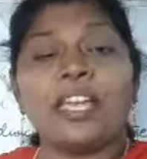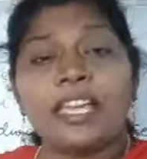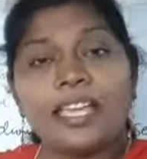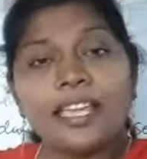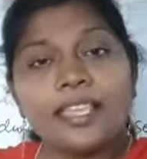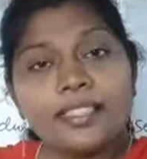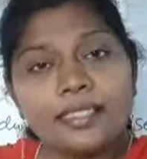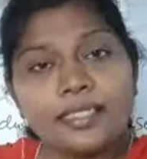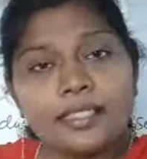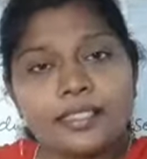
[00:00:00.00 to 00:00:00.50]

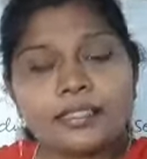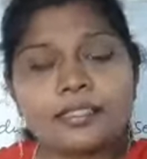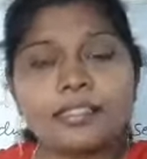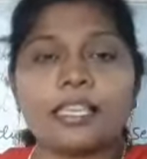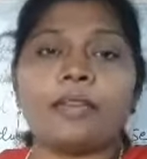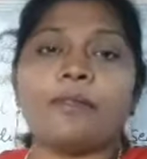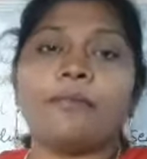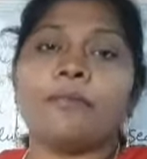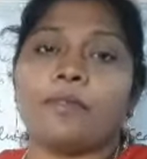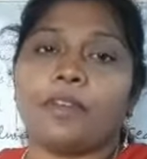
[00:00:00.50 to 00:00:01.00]
In the
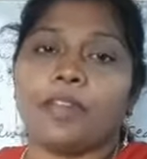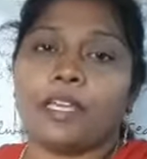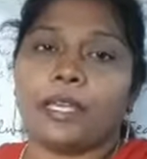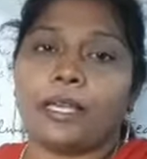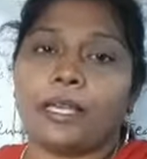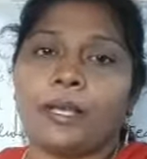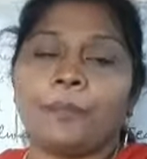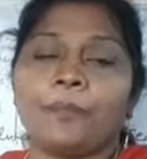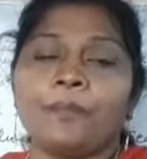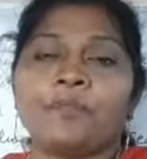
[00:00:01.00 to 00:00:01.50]
same
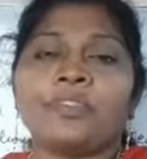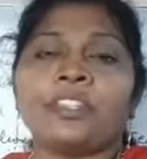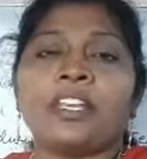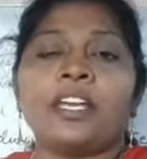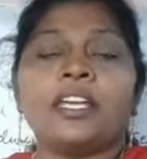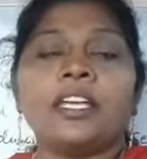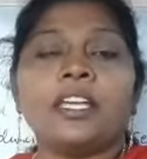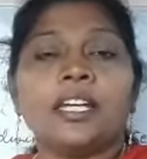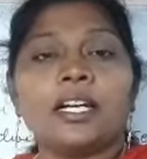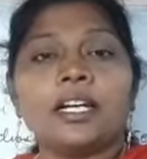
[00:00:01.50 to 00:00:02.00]
way,
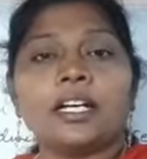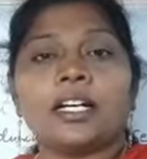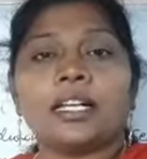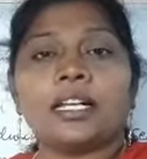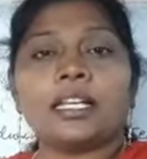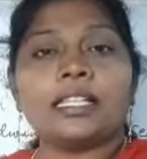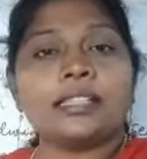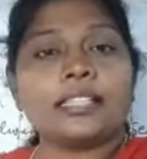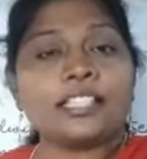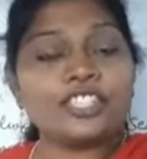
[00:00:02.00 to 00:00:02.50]

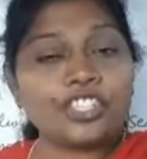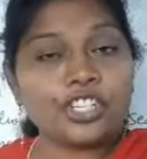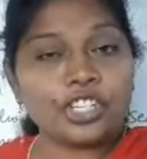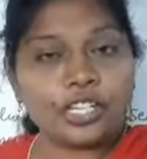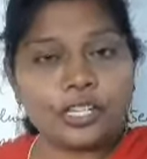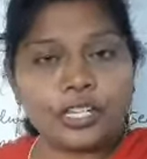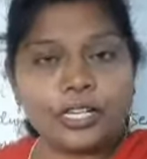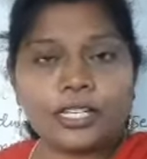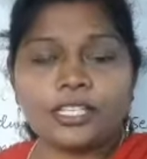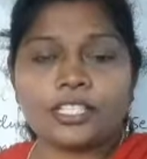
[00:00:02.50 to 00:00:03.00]
here in the
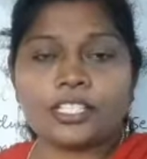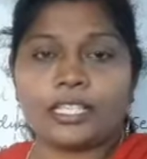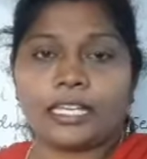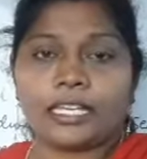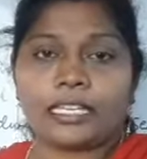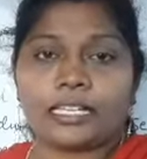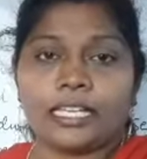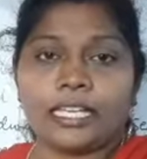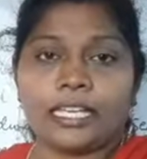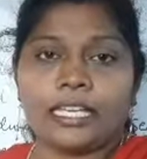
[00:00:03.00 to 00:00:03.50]
shearing
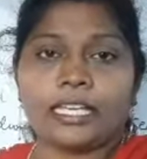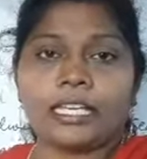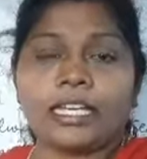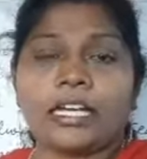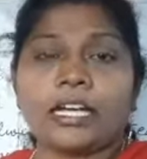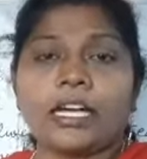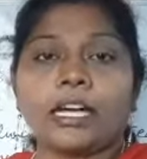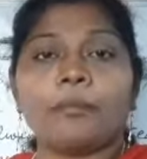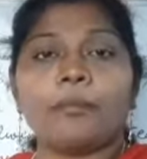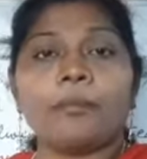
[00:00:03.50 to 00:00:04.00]
technique,
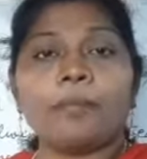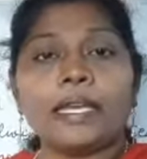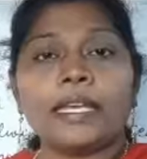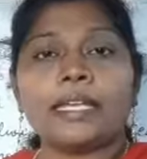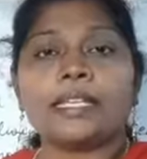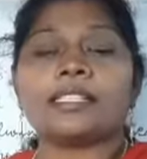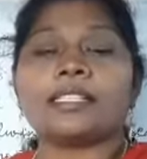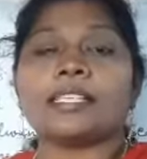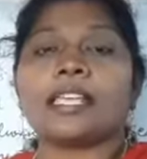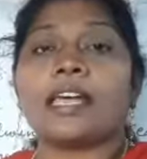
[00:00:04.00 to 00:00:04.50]
a
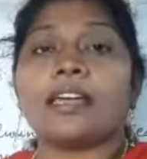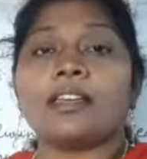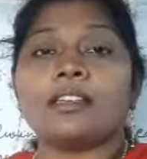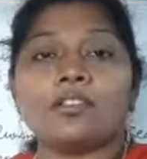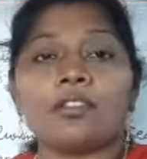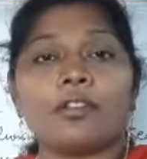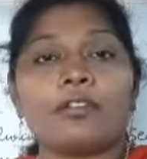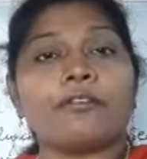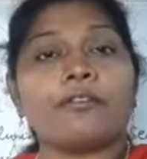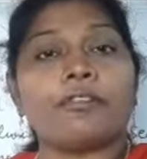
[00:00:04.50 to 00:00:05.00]
big size
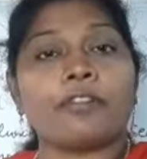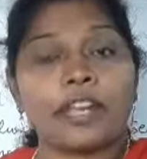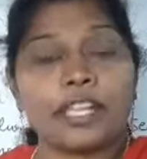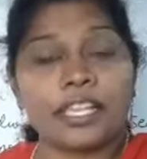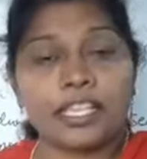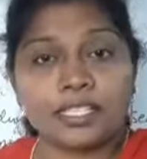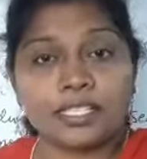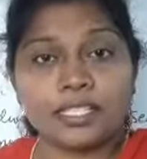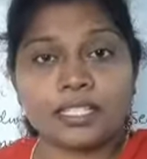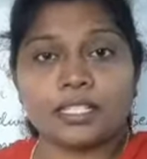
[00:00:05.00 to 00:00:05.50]
of
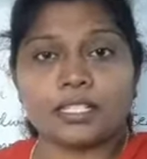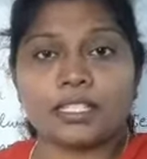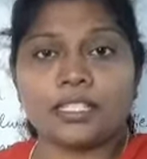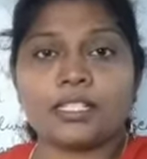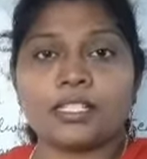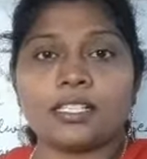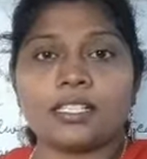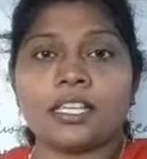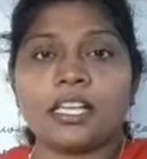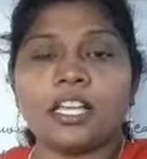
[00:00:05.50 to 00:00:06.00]

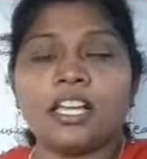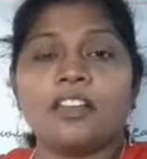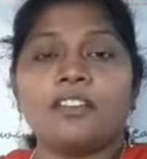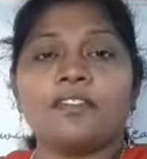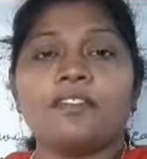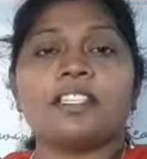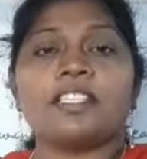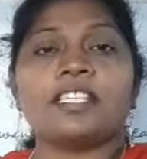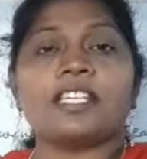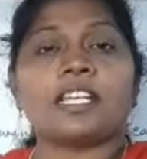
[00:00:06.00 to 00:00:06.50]
razors
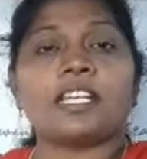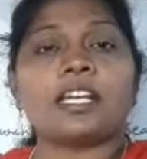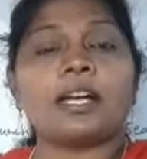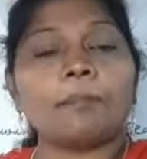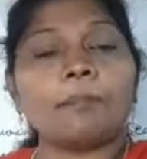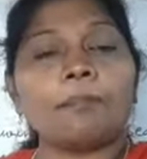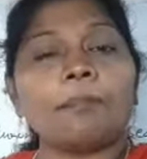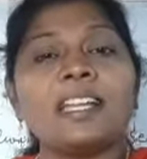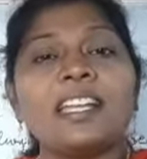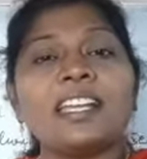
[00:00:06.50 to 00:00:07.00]
which are
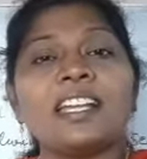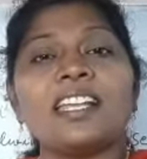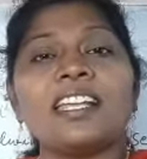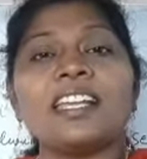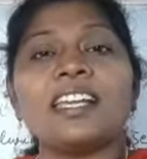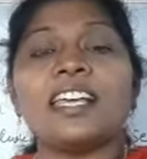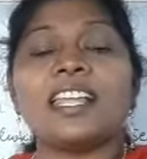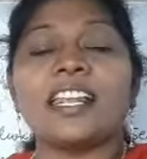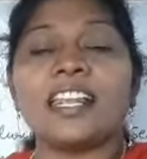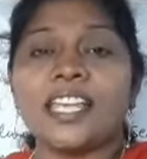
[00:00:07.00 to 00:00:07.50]

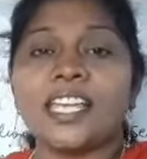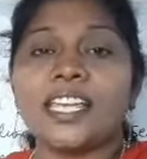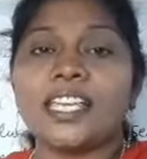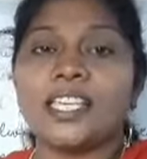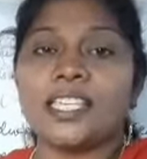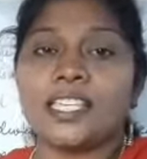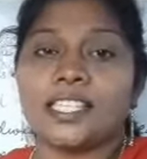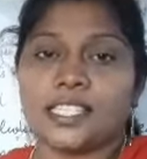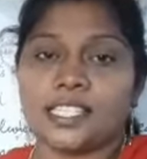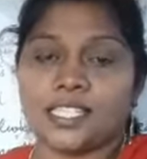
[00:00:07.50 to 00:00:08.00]
completely
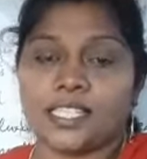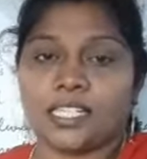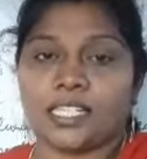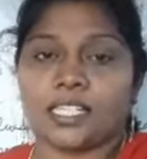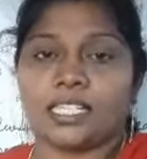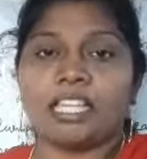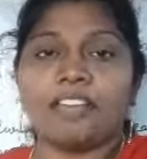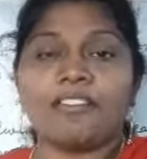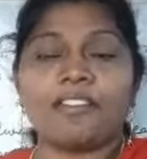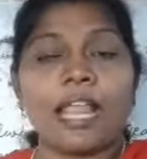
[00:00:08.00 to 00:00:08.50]
greased.
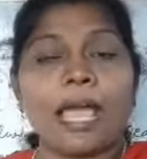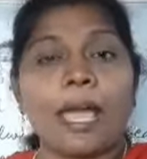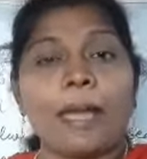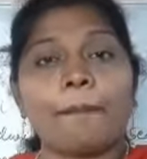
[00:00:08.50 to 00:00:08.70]
They will